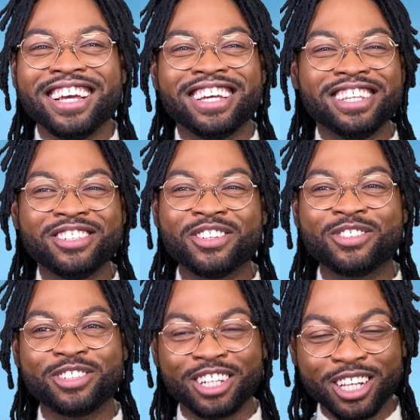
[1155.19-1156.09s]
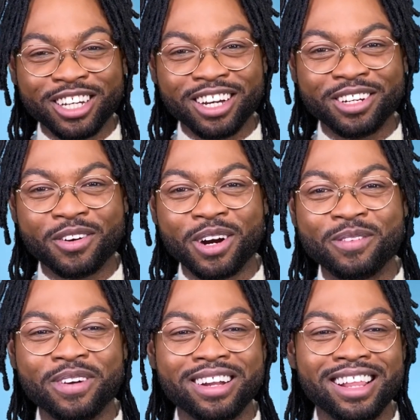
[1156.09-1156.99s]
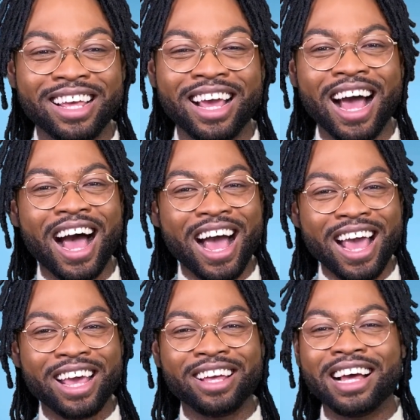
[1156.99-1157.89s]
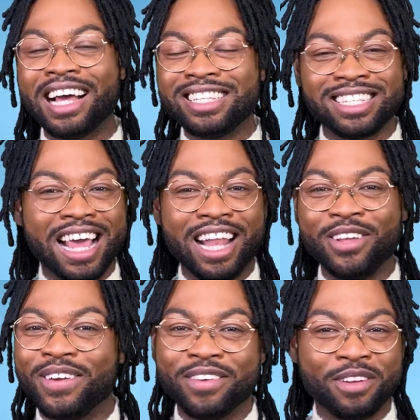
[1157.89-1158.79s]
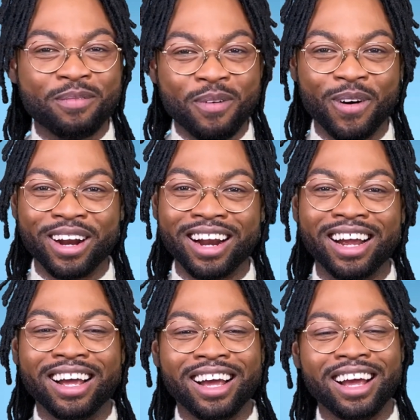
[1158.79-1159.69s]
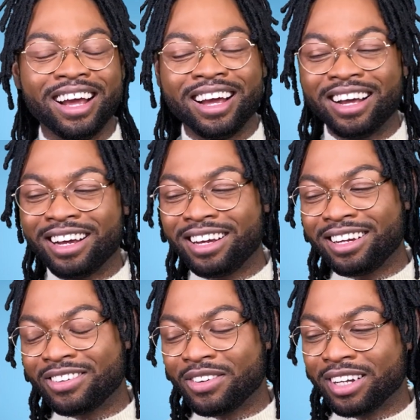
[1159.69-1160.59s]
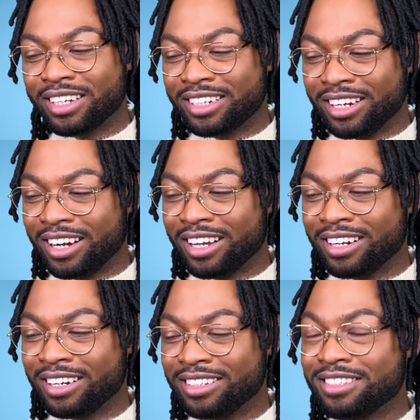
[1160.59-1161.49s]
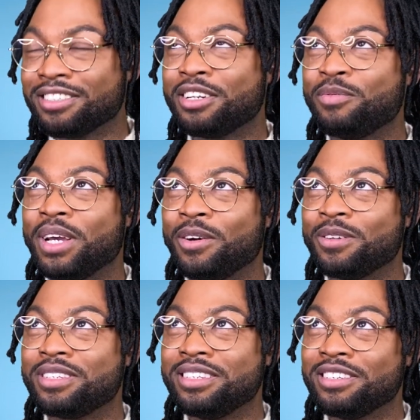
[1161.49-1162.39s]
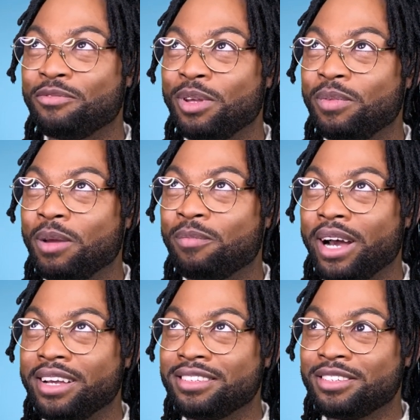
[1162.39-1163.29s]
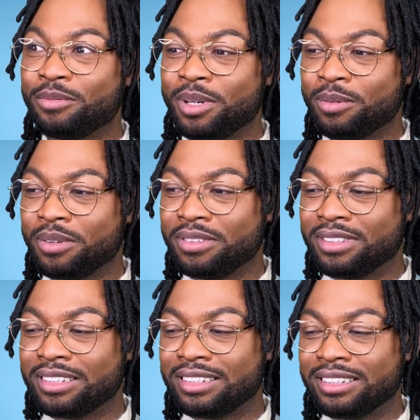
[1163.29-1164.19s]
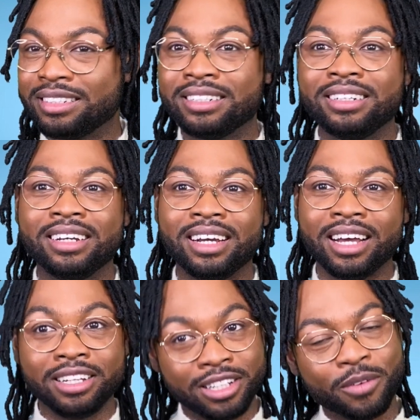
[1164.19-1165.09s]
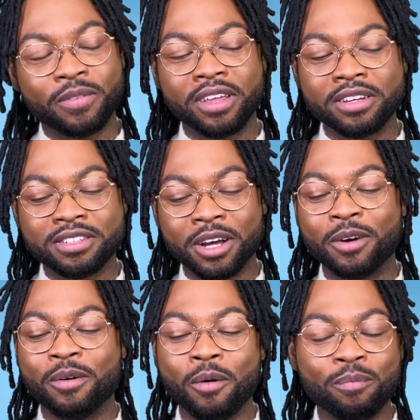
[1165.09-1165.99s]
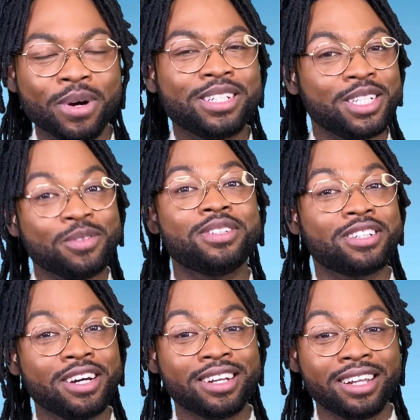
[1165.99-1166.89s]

This was really good, Cornbread. Like, I stan you even more. Oh my god. Is this gonna be a whole season of me being biased to people? I don't think so. But she was good.